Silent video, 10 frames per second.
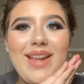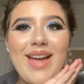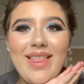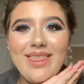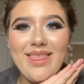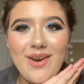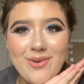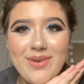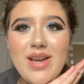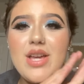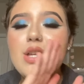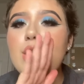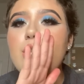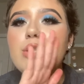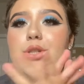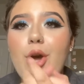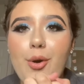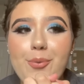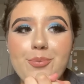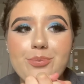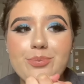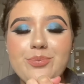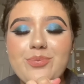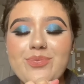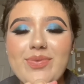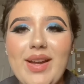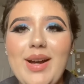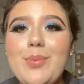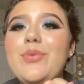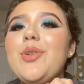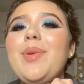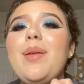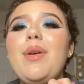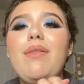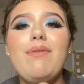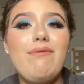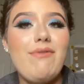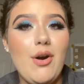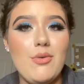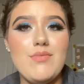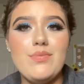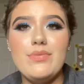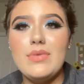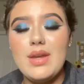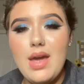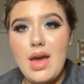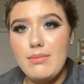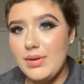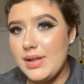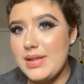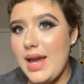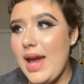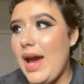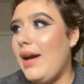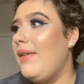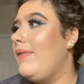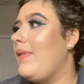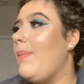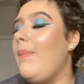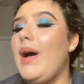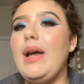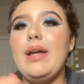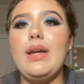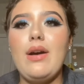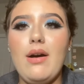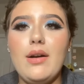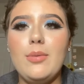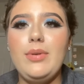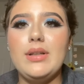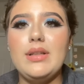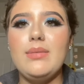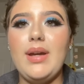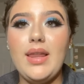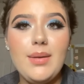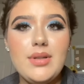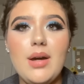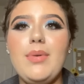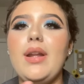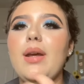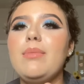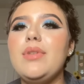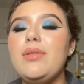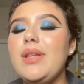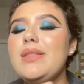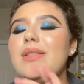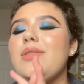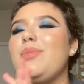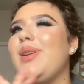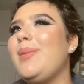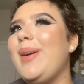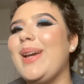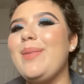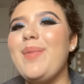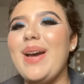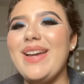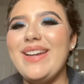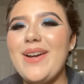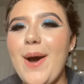Hello. So I'm filming on my phone because I have my card plugged into my laptop and I'm too lazy to put it back in my